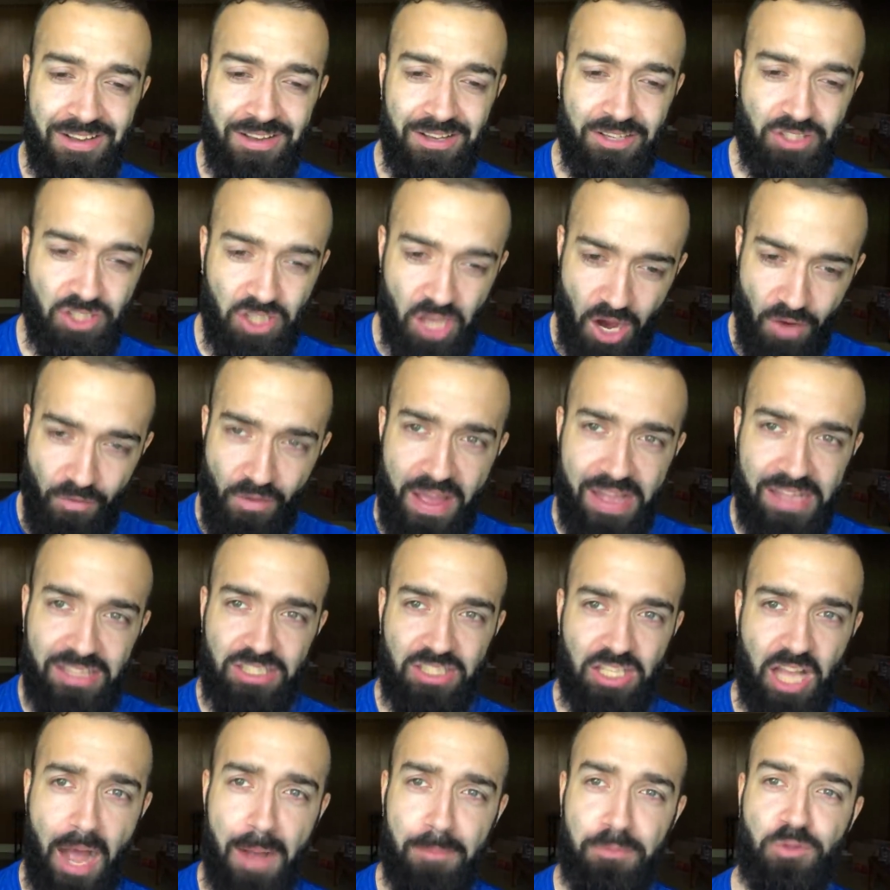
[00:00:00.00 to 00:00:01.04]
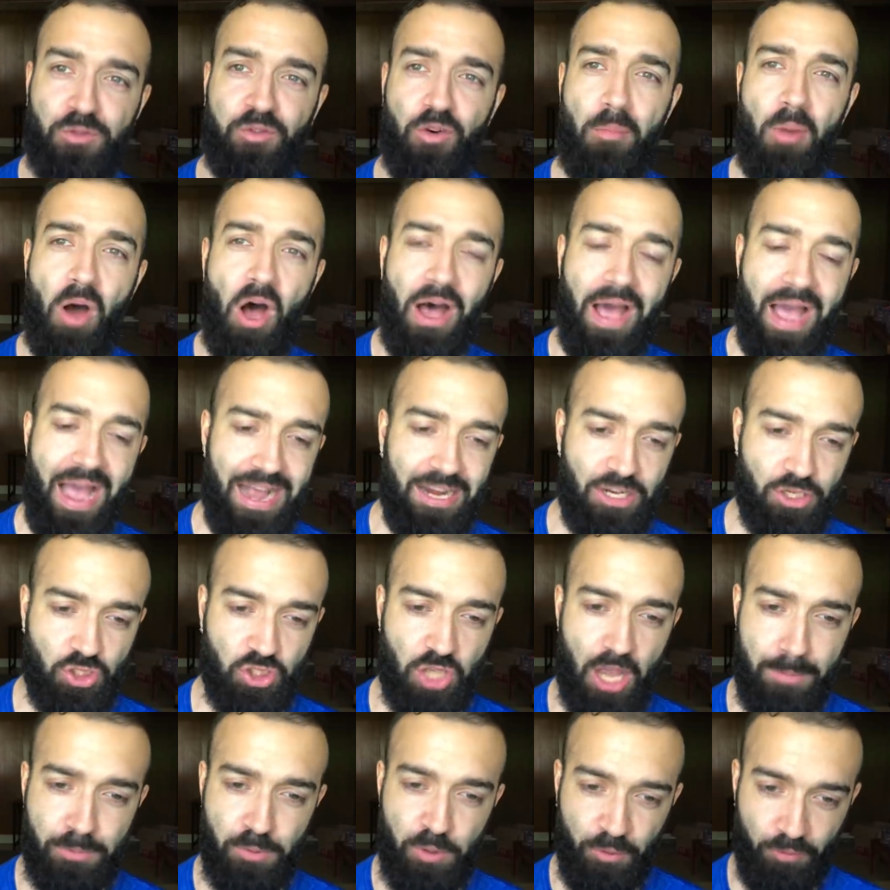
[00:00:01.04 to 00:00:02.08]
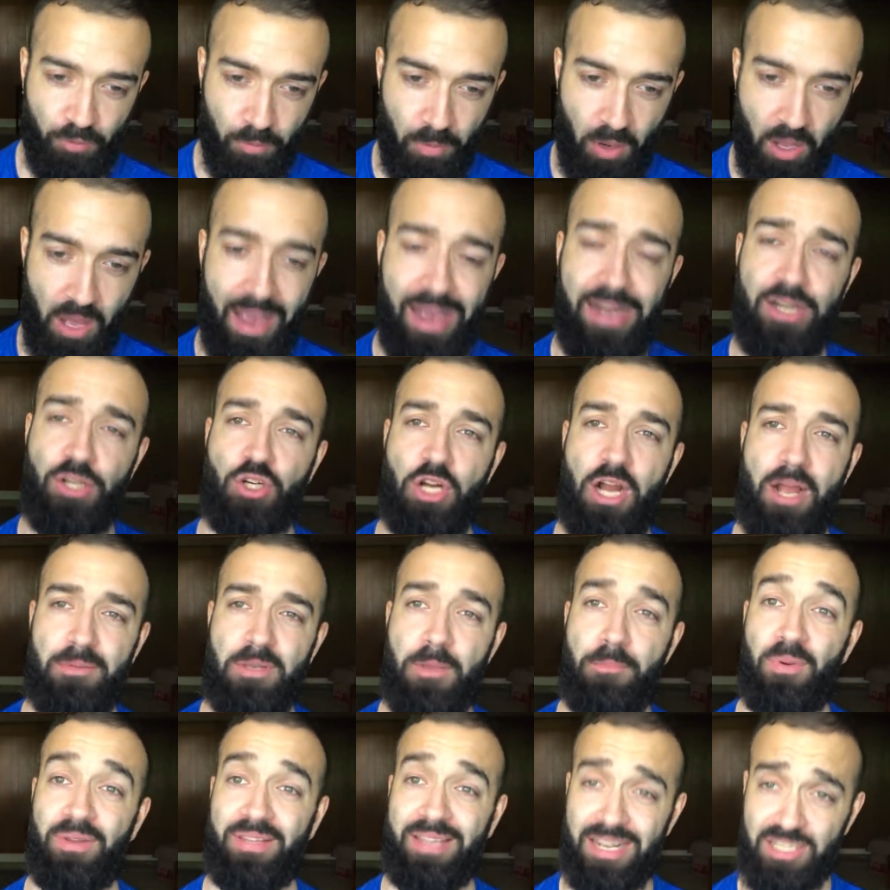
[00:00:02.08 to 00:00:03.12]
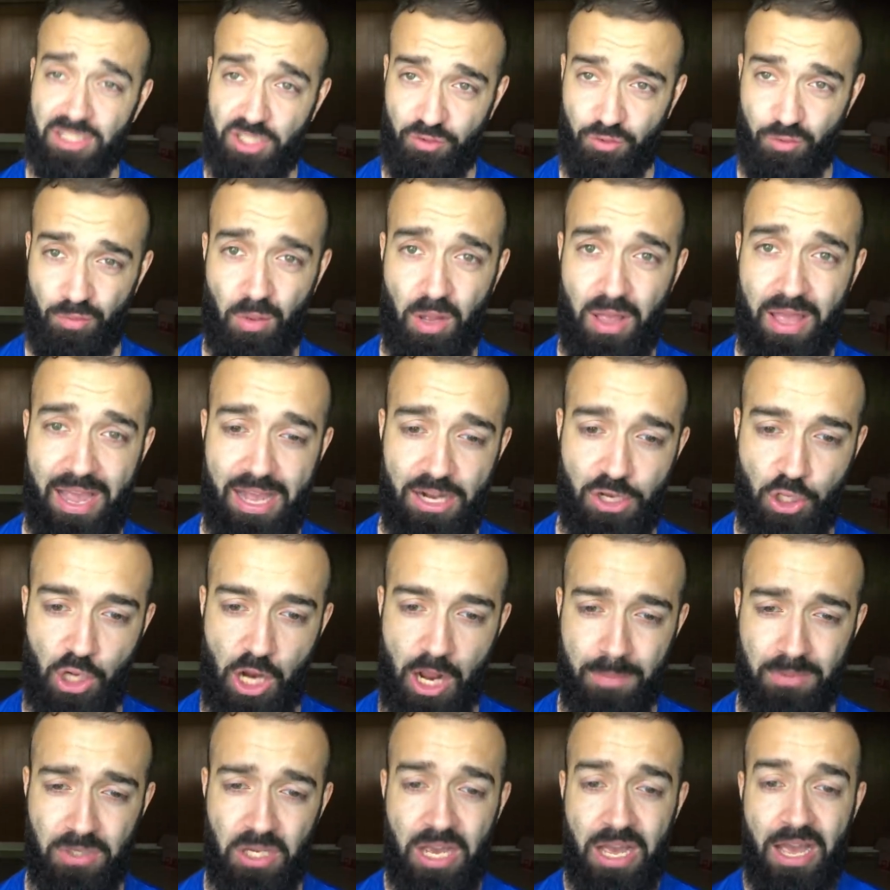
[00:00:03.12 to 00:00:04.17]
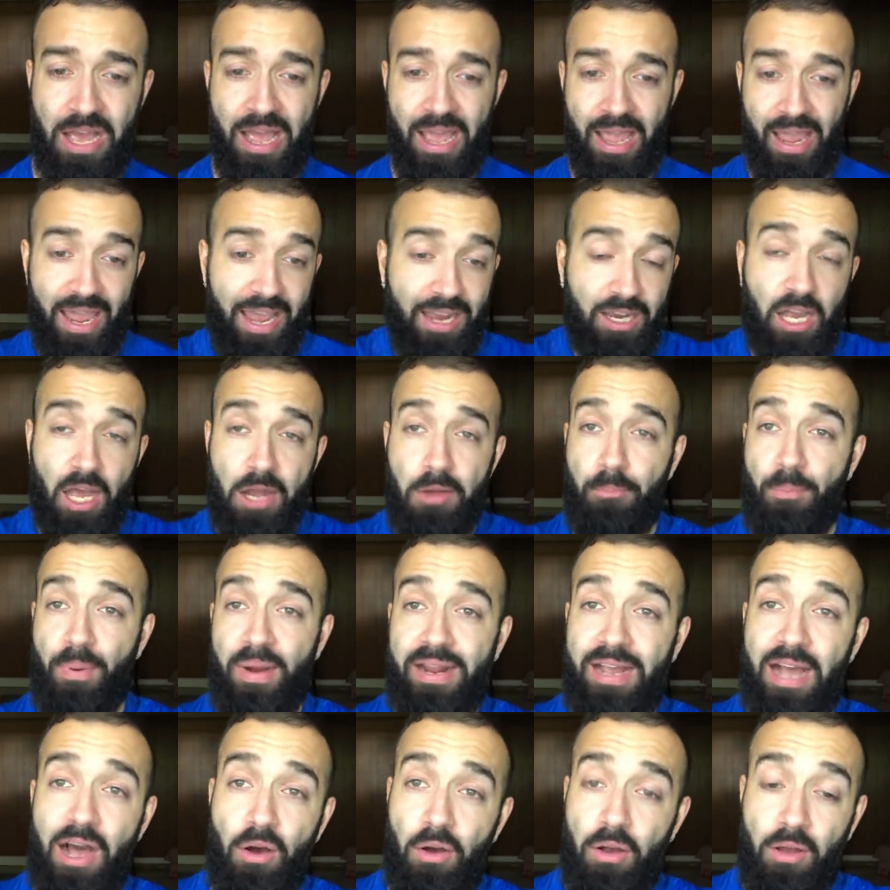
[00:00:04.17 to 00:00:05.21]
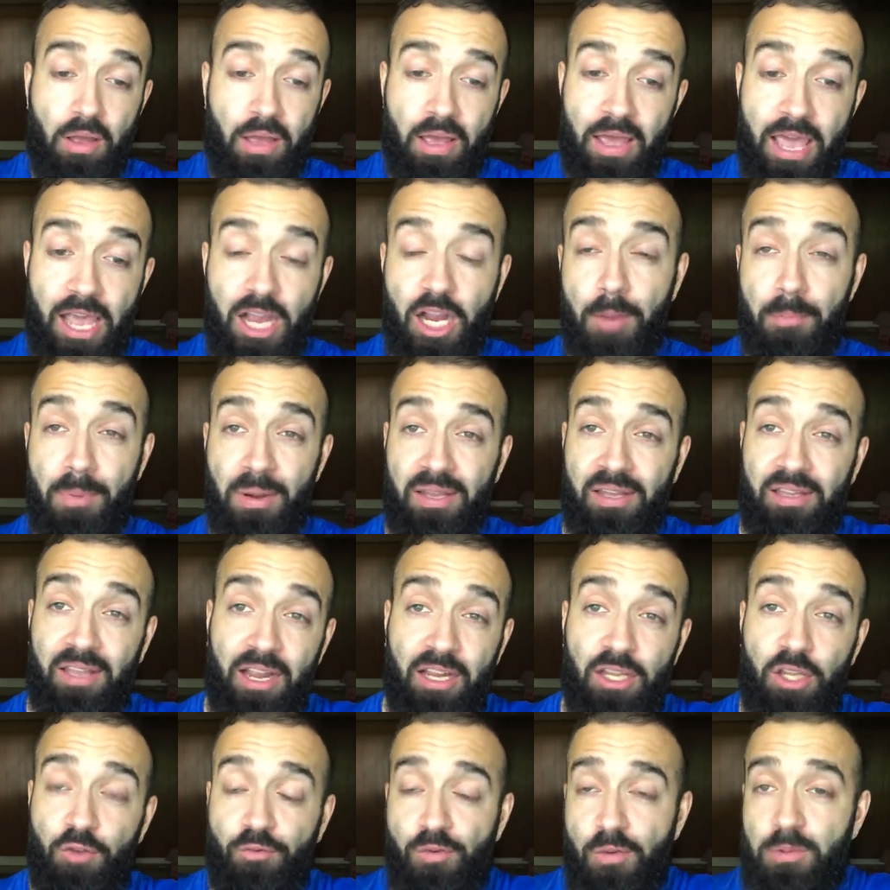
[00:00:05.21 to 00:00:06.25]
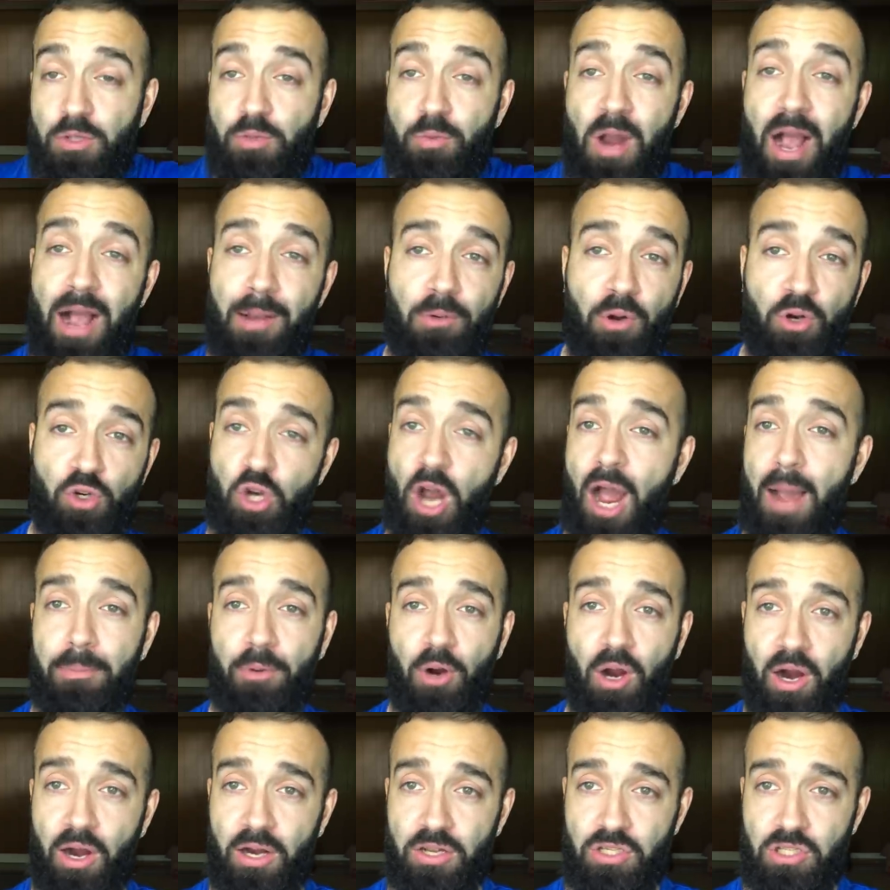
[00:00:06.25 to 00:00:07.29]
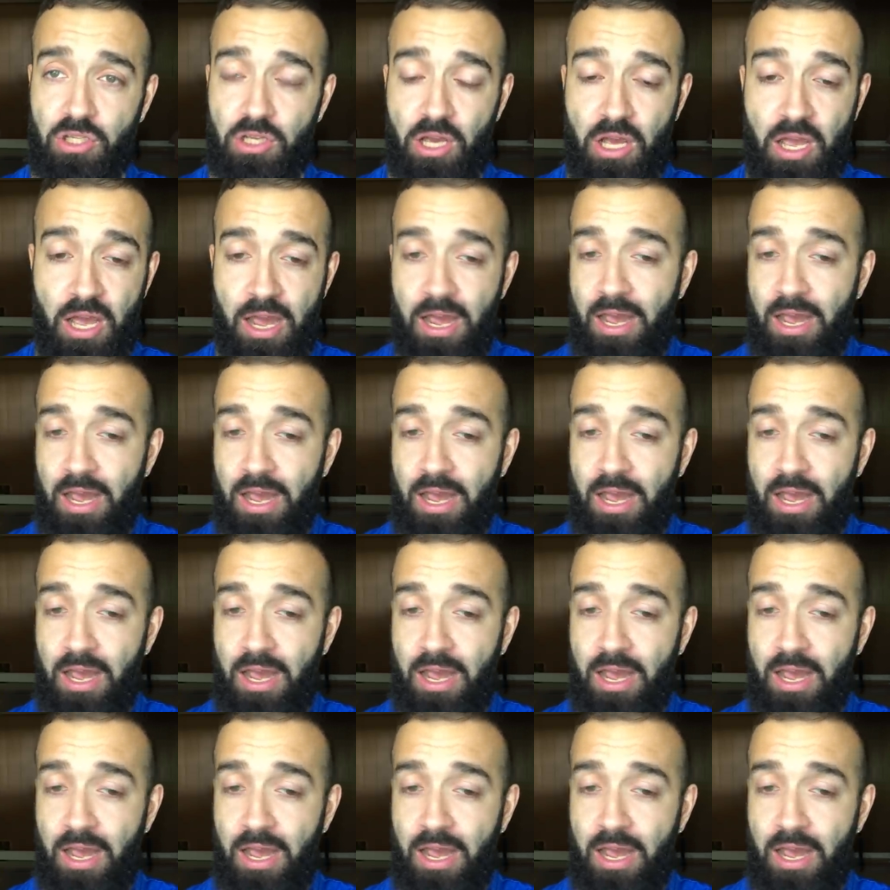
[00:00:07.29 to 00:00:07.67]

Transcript: Servant stops from all hand stops you from all hand traps. It protects you from all hand traps. It could bring out. It could protect you from trap trap cards.